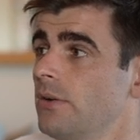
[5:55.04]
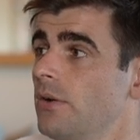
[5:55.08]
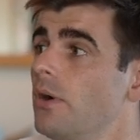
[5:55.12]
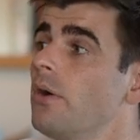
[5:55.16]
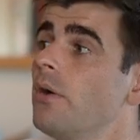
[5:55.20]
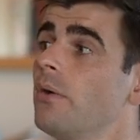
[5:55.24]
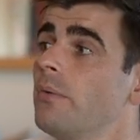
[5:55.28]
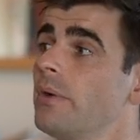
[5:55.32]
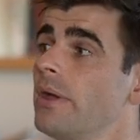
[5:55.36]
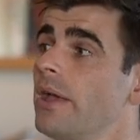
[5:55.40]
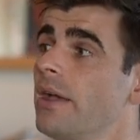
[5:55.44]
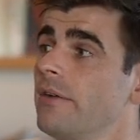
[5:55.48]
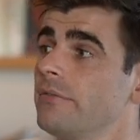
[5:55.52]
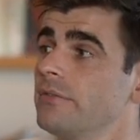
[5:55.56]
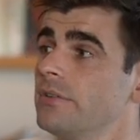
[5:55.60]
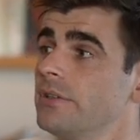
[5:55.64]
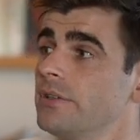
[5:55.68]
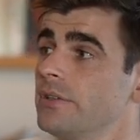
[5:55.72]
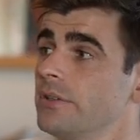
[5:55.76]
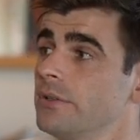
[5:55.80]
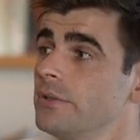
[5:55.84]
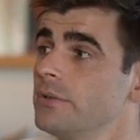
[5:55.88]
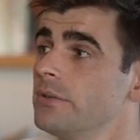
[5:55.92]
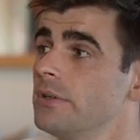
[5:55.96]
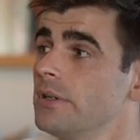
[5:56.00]
all we have to
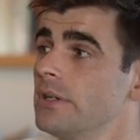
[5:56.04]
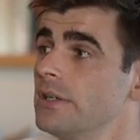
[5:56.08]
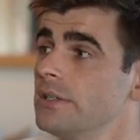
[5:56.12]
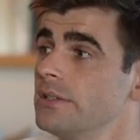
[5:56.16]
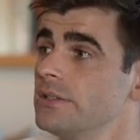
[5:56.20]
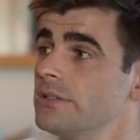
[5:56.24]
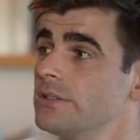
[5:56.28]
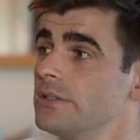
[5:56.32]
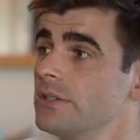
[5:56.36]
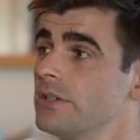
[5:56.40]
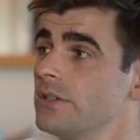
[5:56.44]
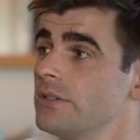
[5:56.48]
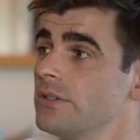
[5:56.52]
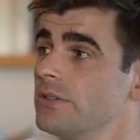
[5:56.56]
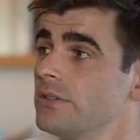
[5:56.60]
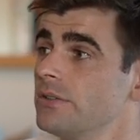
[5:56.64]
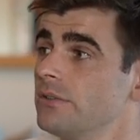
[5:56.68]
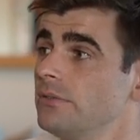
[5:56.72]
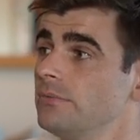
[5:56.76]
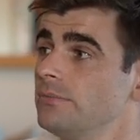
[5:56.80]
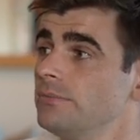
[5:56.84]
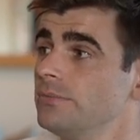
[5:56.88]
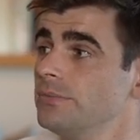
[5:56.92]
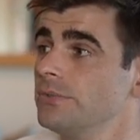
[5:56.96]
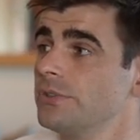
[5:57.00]
do is
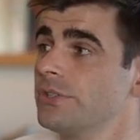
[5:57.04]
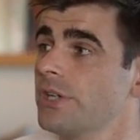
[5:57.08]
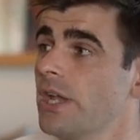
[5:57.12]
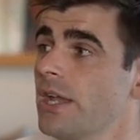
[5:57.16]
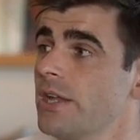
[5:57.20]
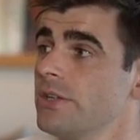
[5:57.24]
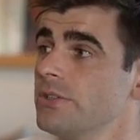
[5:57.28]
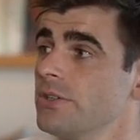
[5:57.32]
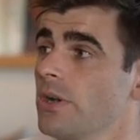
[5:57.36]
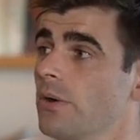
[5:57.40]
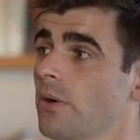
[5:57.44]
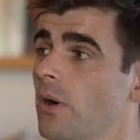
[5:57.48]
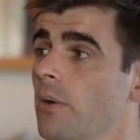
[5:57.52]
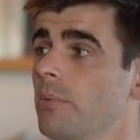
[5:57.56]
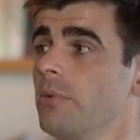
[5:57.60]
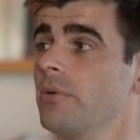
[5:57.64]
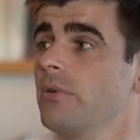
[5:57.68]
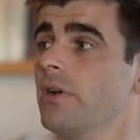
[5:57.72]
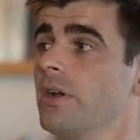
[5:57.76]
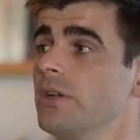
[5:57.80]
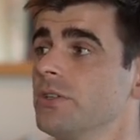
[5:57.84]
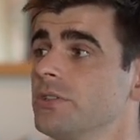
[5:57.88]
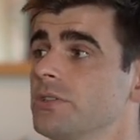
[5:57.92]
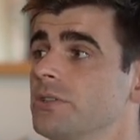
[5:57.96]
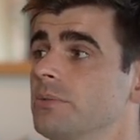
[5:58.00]
change our
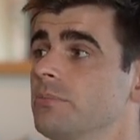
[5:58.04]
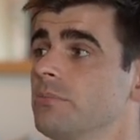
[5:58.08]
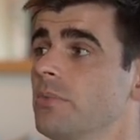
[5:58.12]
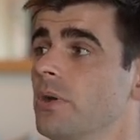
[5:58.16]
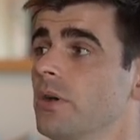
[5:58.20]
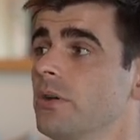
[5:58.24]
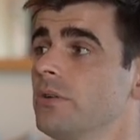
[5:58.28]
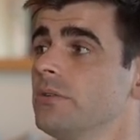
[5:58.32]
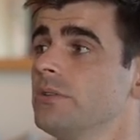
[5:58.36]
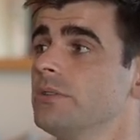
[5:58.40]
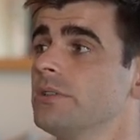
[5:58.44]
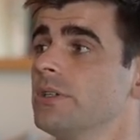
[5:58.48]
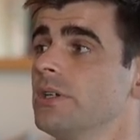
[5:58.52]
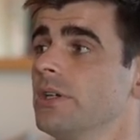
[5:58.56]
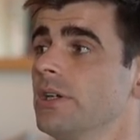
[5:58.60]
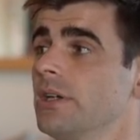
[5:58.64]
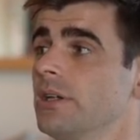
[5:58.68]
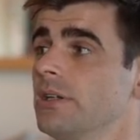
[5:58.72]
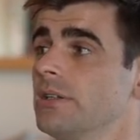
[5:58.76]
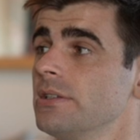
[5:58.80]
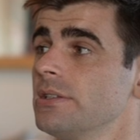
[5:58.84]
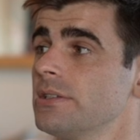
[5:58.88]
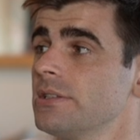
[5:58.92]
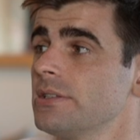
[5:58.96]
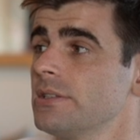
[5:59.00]
operation mode to
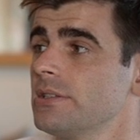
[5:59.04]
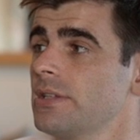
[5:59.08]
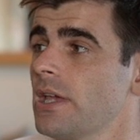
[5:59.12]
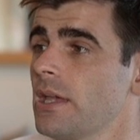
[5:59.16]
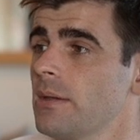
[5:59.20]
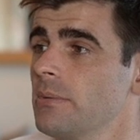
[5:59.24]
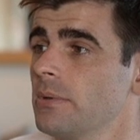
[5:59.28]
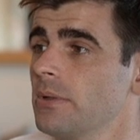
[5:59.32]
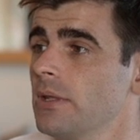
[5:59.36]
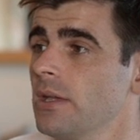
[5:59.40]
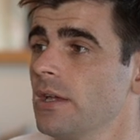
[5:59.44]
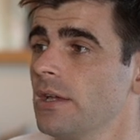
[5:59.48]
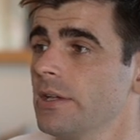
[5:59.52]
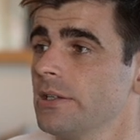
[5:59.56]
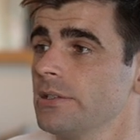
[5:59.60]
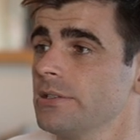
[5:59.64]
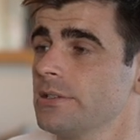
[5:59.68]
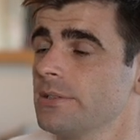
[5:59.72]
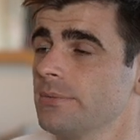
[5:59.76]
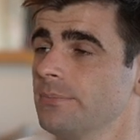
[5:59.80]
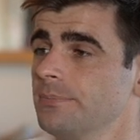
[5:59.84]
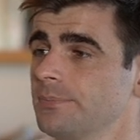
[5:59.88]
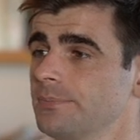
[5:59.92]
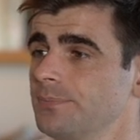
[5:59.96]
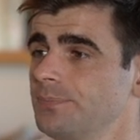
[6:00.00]

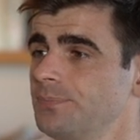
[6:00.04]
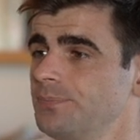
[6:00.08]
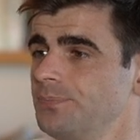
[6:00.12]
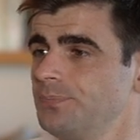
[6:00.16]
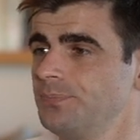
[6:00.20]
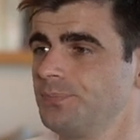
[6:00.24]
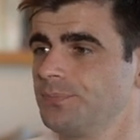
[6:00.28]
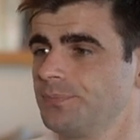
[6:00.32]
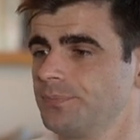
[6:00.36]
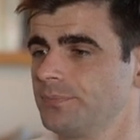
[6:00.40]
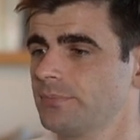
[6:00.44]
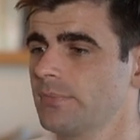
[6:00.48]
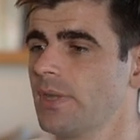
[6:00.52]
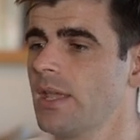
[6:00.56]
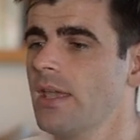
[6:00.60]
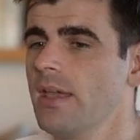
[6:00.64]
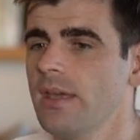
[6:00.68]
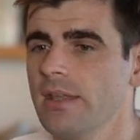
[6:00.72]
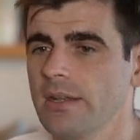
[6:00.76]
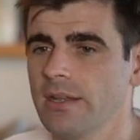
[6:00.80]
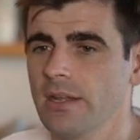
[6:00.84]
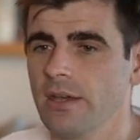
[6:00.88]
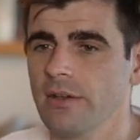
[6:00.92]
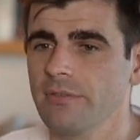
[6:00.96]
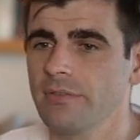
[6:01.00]
stabilize.
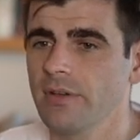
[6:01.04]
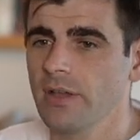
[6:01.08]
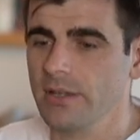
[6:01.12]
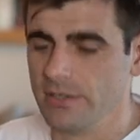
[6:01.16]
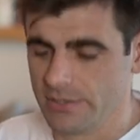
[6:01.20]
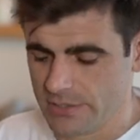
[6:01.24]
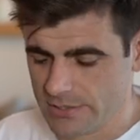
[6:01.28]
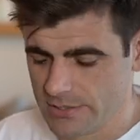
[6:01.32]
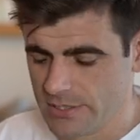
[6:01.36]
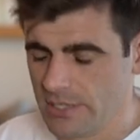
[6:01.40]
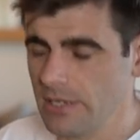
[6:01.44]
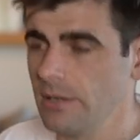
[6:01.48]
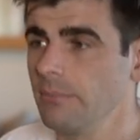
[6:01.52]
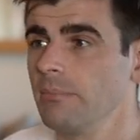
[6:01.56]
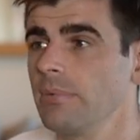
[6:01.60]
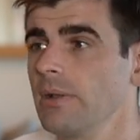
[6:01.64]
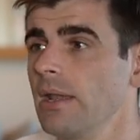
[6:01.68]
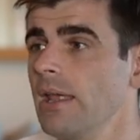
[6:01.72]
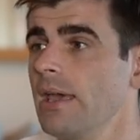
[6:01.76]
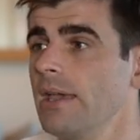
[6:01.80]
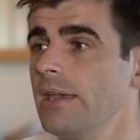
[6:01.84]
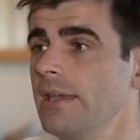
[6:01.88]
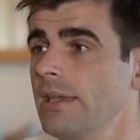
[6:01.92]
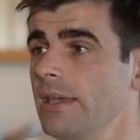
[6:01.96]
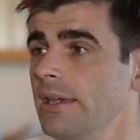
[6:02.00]
Now, if I just hit
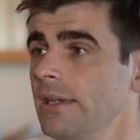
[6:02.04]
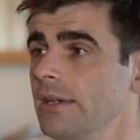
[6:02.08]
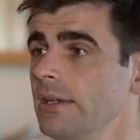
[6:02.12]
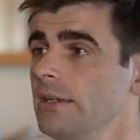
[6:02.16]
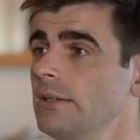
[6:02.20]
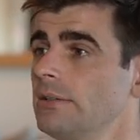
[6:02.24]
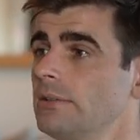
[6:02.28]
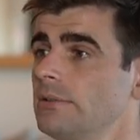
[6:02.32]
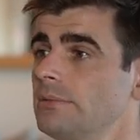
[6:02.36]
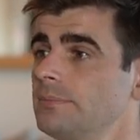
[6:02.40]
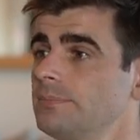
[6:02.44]
play here,